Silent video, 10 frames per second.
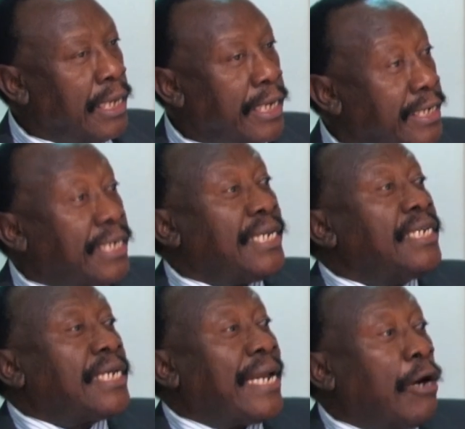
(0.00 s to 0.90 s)
He
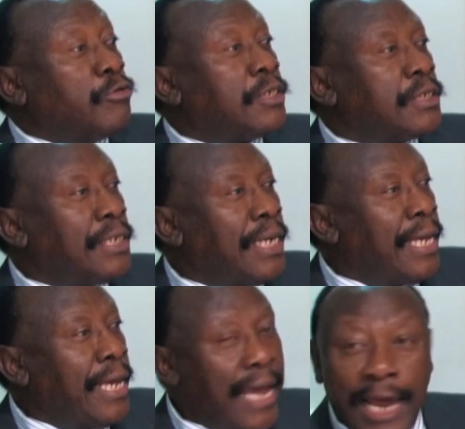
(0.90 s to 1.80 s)
didn't announce.
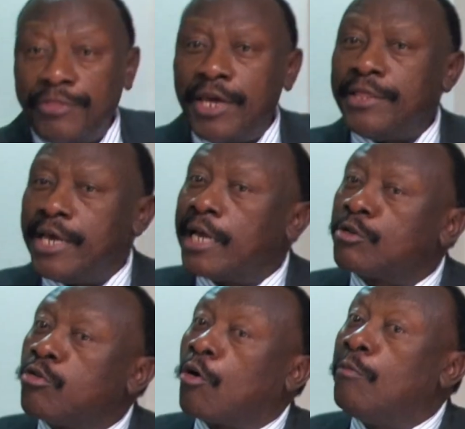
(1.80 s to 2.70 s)
And then the
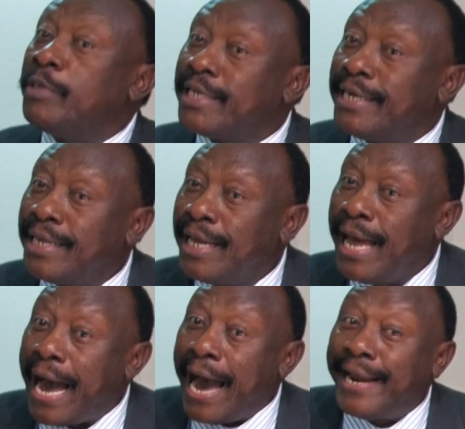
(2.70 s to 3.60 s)
Electoral Commission
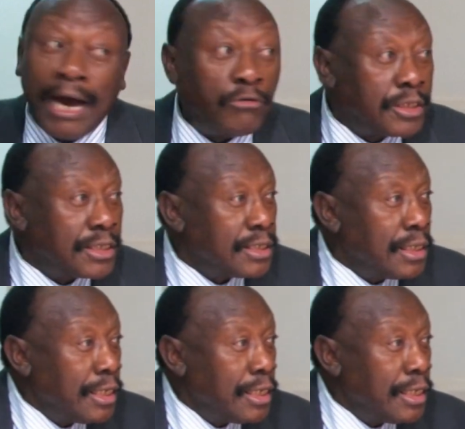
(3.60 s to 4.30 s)
announced,